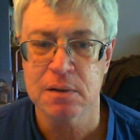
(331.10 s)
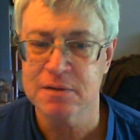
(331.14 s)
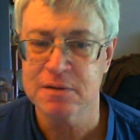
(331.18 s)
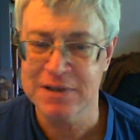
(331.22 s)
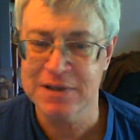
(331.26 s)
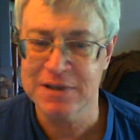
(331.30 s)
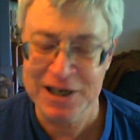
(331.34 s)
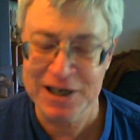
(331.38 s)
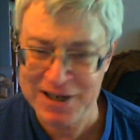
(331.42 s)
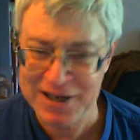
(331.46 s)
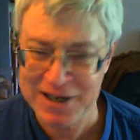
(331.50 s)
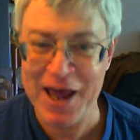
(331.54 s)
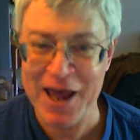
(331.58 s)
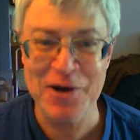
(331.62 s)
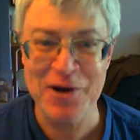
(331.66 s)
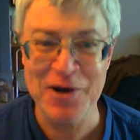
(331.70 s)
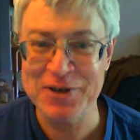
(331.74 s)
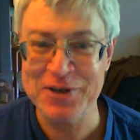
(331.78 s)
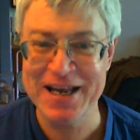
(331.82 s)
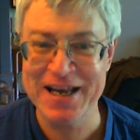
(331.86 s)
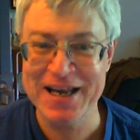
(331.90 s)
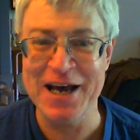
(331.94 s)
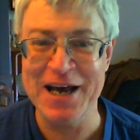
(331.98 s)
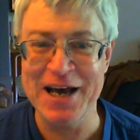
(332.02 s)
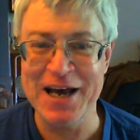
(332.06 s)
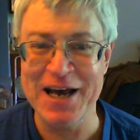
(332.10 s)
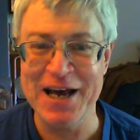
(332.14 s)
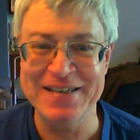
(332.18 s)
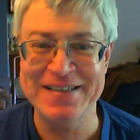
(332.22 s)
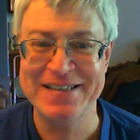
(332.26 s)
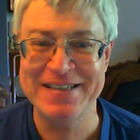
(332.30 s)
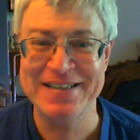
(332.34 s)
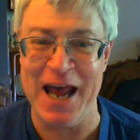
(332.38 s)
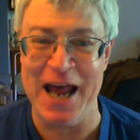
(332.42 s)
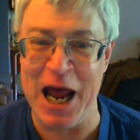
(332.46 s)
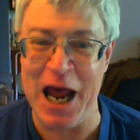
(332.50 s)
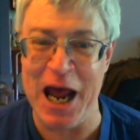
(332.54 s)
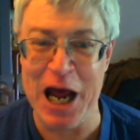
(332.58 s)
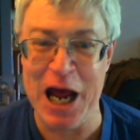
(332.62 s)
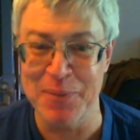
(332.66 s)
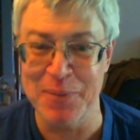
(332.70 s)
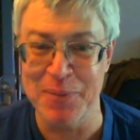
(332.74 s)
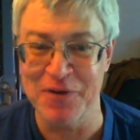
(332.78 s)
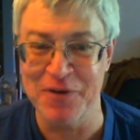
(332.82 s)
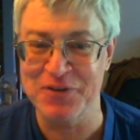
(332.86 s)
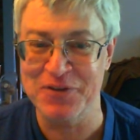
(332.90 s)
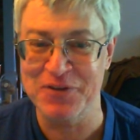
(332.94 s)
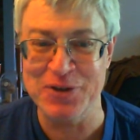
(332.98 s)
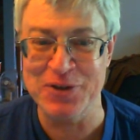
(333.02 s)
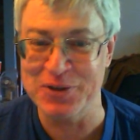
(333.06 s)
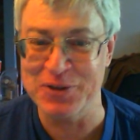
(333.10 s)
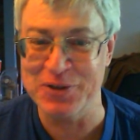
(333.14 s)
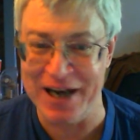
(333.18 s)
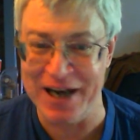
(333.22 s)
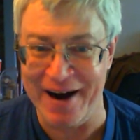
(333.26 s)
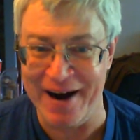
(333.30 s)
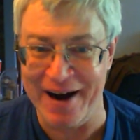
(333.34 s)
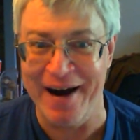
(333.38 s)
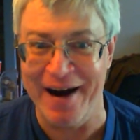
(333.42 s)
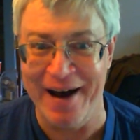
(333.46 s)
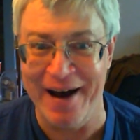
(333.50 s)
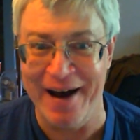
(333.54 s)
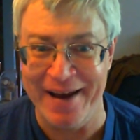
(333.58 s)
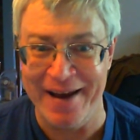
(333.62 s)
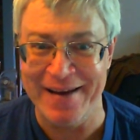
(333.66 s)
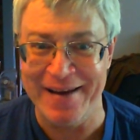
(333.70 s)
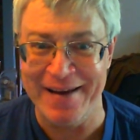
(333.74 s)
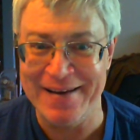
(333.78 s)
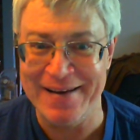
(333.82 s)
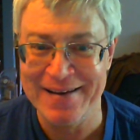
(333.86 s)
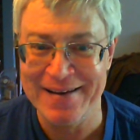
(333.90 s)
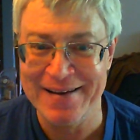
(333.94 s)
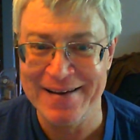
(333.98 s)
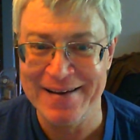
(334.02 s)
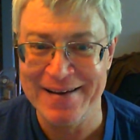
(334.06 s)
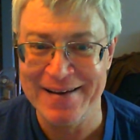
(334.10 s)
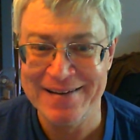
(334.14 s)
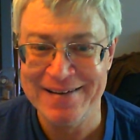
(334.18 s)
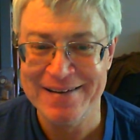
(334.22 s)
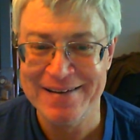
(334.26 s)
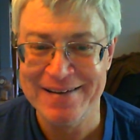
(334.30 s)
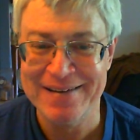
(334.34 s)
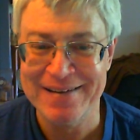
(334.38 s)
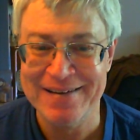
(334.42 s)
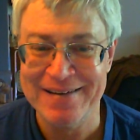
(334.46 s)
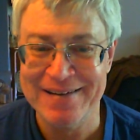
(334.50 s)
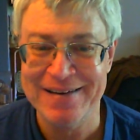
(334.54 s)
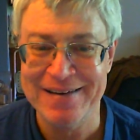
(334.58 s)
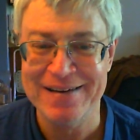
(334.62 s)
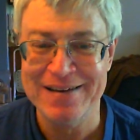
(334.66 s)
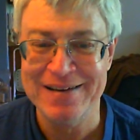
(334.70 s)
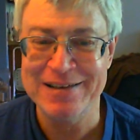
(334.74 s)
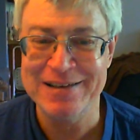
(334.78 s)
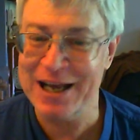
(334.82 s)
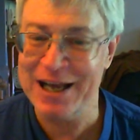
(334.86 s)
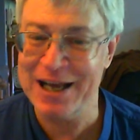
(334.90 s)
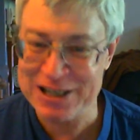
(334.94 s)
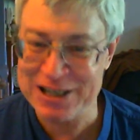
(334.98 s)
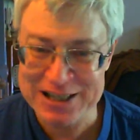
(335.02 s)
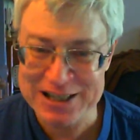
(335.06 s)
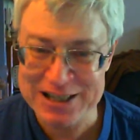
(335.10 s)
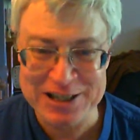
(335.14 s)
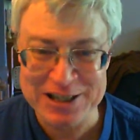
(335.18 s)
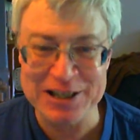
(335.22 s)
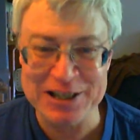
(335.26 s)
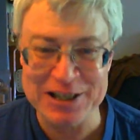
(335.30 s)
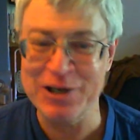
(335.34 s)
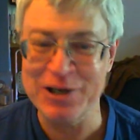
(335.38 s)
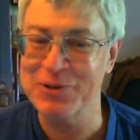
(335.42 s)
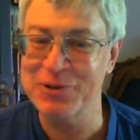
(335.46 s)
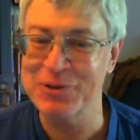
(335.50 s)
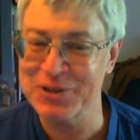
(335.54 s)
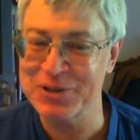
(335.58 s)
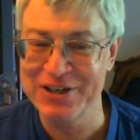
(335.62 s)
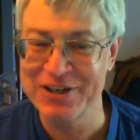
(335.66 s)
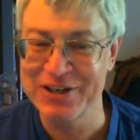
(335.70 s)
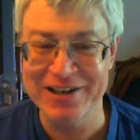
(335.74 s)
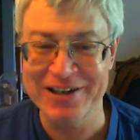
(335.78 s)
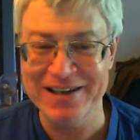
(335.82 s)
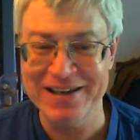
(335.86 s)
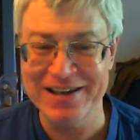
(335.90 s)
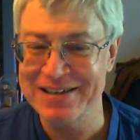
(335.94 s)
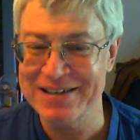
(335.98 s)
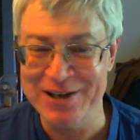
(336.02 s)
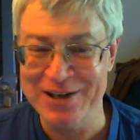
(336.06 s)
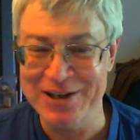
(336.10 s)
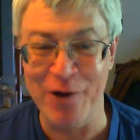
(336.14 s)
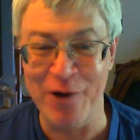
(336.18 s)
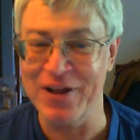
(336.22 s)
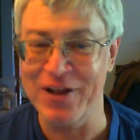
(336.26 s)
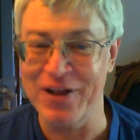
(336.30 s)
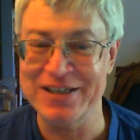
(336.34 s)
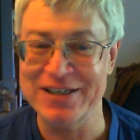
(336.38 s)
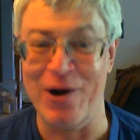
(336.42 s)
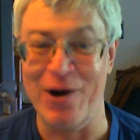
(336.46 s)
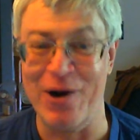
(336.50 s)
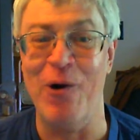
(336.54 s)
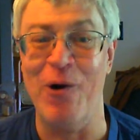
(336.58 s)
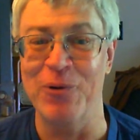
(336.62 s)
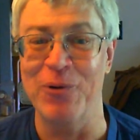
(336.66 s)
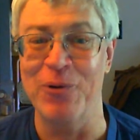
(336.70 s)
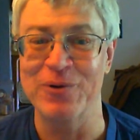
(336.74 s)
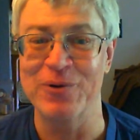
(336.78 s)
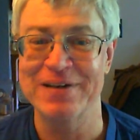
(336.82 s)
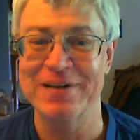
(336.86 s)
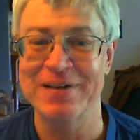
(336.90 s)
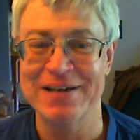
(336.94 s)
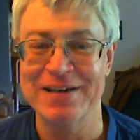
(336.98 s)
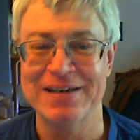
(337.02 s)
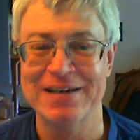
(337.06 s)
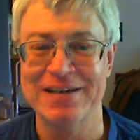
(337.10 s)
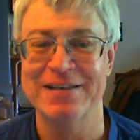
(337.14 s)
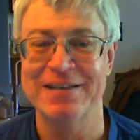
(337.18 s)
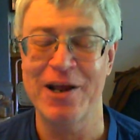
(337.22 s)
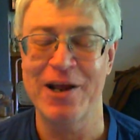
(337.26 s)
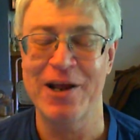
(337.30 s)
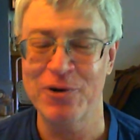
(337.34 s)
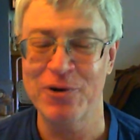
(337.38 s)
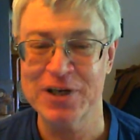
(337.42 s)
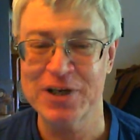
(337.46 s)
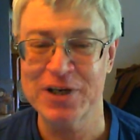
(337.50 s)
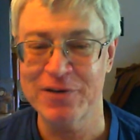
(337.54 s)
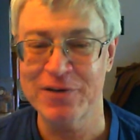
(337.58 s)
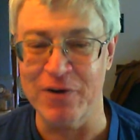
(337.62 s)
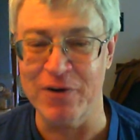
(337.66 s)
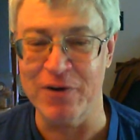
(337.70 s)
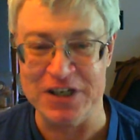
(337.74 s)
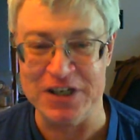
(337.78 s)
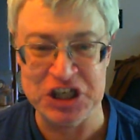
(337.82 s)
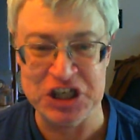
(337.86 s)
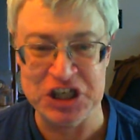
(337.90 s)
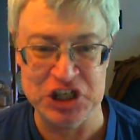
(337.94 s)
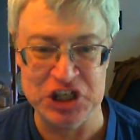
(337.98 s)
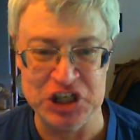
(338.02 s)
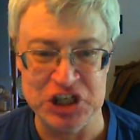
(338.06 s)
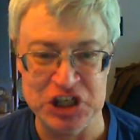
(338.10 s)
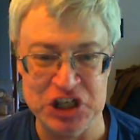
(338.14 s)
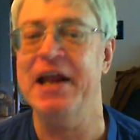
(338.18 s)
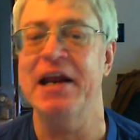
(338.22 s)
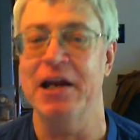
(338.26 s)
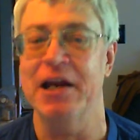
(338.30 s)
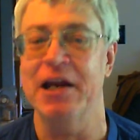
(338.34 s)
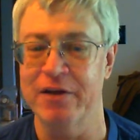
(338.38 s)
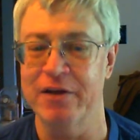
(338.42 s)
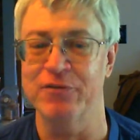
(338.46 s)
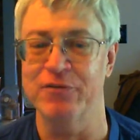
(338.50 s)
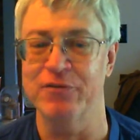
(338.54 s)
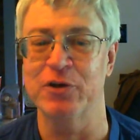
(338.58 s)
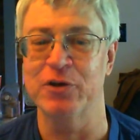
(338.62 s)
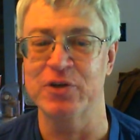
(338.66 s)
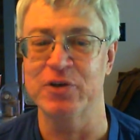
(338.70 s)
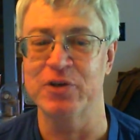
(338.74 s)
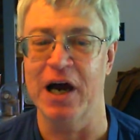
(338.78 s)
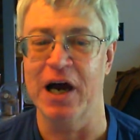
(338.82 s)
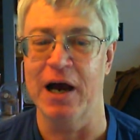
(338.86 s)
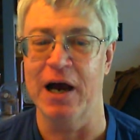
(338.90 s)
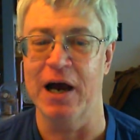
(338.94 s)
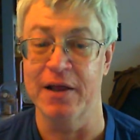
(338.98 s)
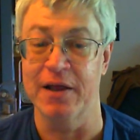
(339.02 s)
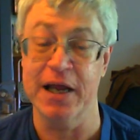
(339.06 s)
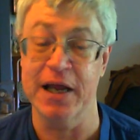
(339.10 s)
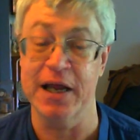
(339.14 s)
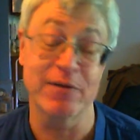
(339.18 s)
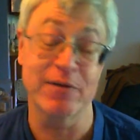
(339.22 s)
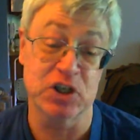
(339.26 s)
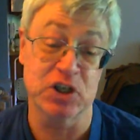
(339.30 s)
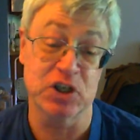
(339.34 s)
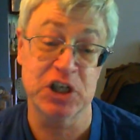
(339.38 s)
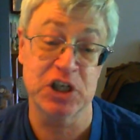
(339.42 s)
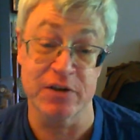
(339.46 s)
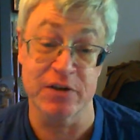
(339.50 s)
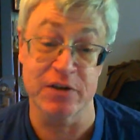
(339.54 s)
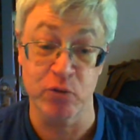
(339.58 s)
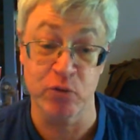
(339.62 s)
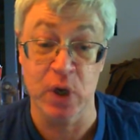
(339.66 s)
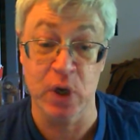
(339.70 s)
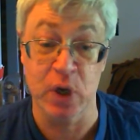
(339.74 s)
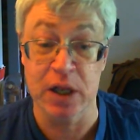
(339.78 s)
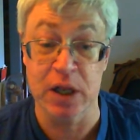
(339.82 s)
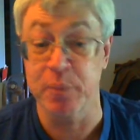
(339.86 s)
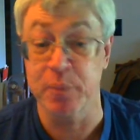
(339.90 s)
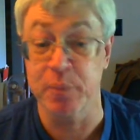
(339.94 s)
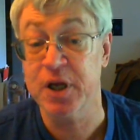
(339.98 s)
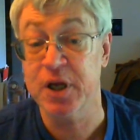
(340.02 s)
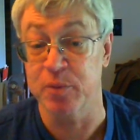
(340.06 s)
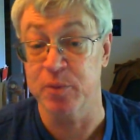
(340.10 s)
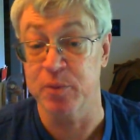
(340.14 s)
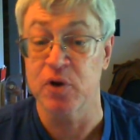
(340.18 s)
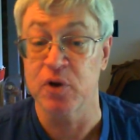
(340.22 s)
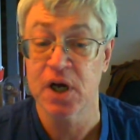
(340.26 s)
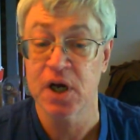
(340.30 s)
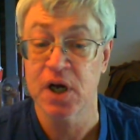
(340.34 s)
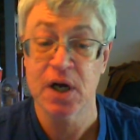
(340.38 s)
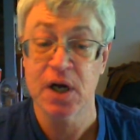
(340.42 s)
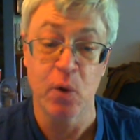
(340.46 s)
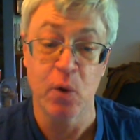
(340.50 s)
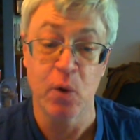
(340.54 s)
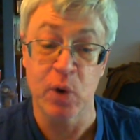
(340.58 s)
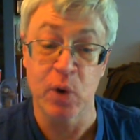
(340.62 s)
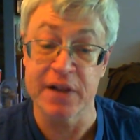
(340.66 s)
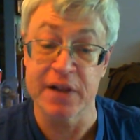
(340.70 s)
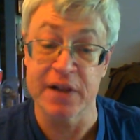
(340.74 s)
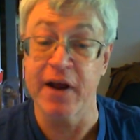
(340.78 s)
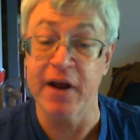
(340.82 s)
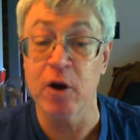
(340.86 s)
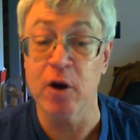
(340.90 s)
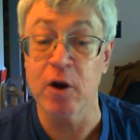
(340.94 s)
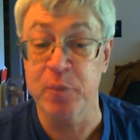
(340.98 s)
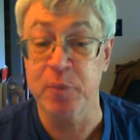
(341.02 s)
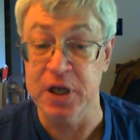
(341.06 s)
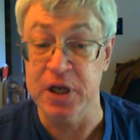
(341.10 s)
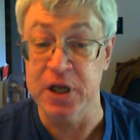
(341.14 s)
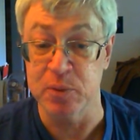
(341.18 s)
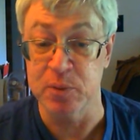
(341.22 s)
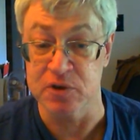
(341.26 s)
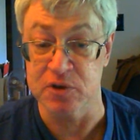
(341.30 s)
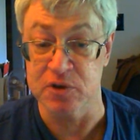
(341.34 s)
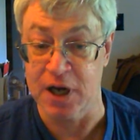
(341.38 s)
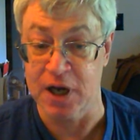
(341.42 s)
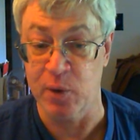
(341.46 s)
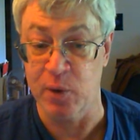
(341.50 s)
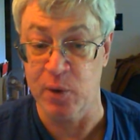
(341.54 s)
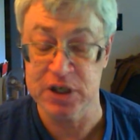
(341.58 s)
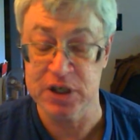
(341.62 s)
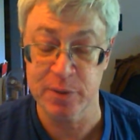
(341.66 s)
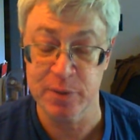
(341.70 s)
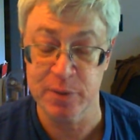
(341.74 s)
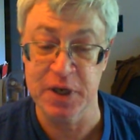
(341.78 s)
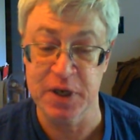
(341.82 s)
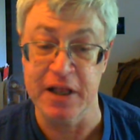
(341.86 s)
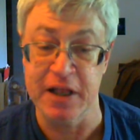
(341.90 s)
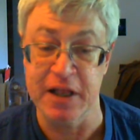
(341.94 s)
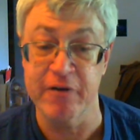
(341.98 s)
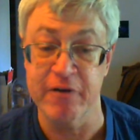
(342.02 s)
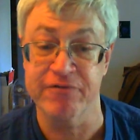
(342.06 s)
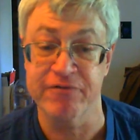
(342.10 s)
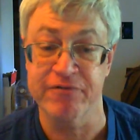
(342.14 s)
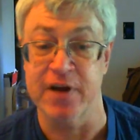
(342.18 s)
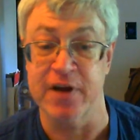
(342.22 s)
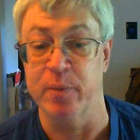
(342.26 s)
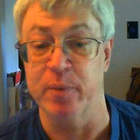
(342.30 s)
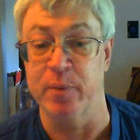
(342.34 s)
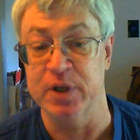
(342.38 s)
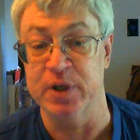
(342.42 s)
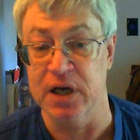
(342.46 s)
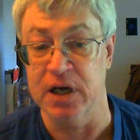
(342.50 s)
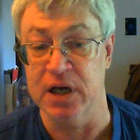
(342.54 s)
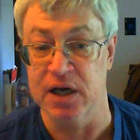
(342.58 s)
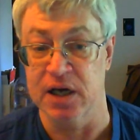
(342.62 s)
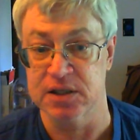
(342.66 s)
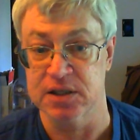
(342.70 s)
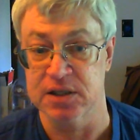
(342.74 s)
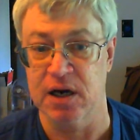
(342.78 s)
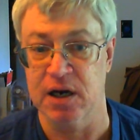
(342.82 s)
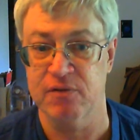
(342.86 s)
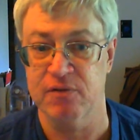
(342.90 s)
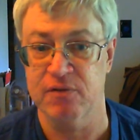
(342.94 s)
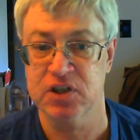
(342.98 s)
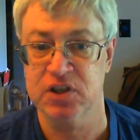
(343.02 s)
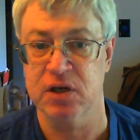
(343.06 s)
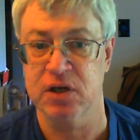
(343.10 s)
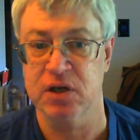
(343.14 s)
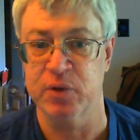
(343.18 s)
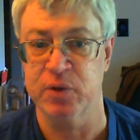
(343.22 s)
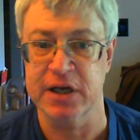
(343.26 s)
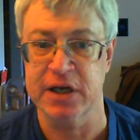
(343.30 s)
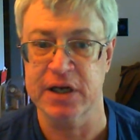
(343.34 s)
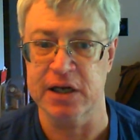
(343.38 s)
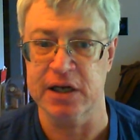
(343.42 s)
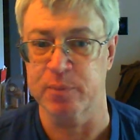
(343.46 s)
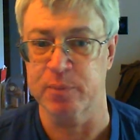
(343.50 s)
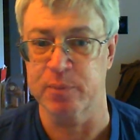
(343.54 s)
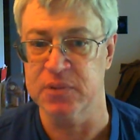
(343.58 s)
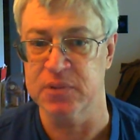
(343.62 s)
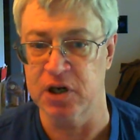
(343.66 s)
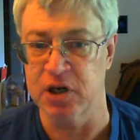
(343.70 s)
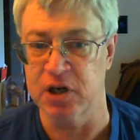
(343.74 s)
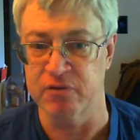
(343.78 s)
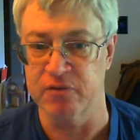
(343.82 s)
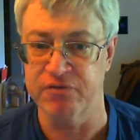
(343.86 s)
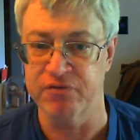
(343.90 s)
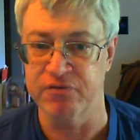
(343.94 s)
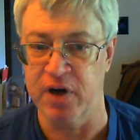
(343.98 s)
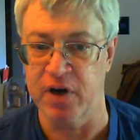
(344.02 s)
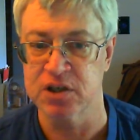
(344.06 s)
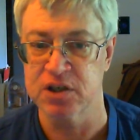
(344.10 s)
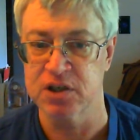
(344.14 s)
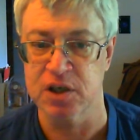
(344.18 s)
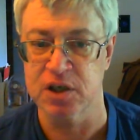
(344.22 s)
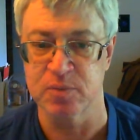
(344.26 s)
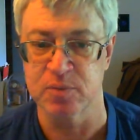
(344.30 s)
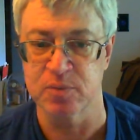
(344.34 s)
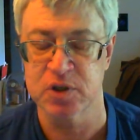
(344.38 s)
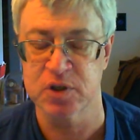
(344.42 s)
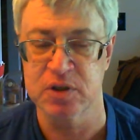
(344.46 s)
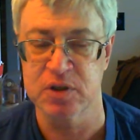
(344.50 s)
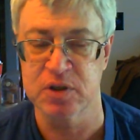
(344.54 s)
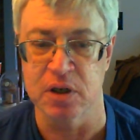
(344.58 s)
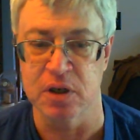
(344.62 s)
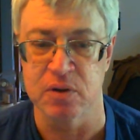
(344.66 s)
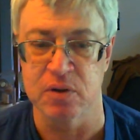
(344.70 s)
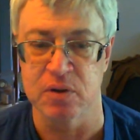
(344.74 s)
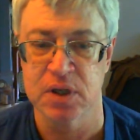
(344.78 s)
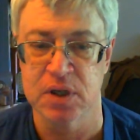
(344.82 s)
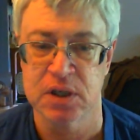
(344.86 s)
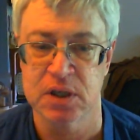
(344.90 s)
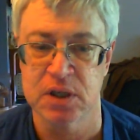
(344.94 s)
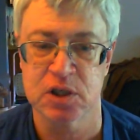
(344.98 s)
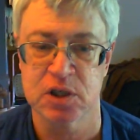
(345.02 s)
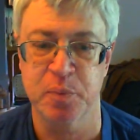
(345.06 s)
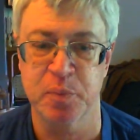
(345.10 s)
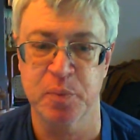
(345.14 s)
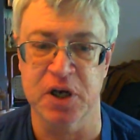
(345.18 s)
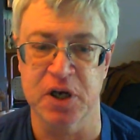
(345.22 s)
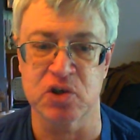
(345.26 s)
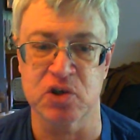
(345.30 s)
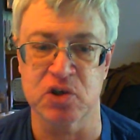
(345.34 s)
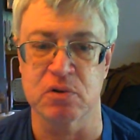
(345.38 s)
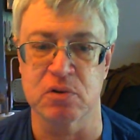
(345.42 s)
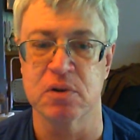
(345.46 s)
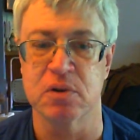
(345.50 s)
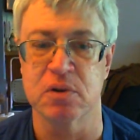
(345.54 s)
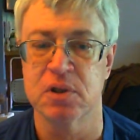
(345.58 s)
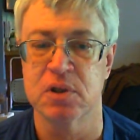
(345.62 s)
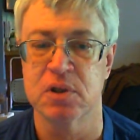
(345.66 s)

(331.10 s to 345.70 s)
Because they don't give a damn if you die. They soon. No, they don't. They don't give a shit if you die. They give a shit if one of their people die. When somebody in their family dies. Then all of a sudden we got to, fund some, special